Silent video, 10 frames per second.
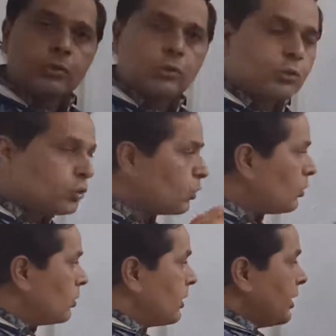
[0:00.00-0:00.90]

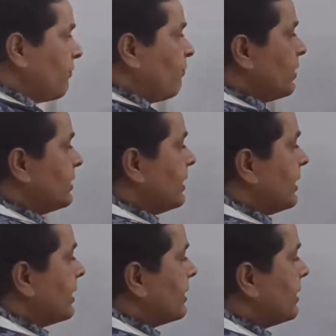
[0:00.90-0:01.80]
So if we
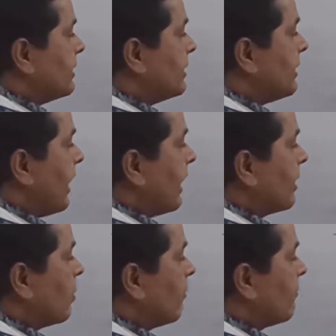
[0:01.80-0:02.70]
see, this is
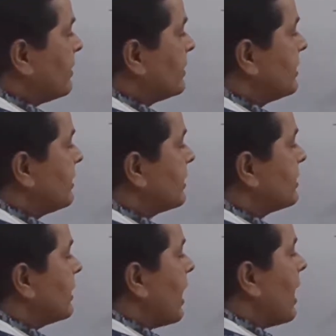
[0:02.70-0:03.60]
angle of
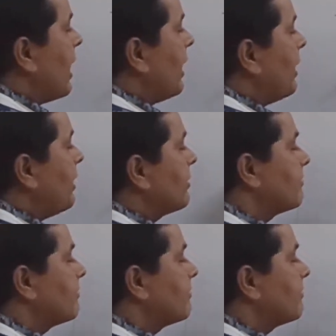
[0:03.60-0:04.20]
incidence I,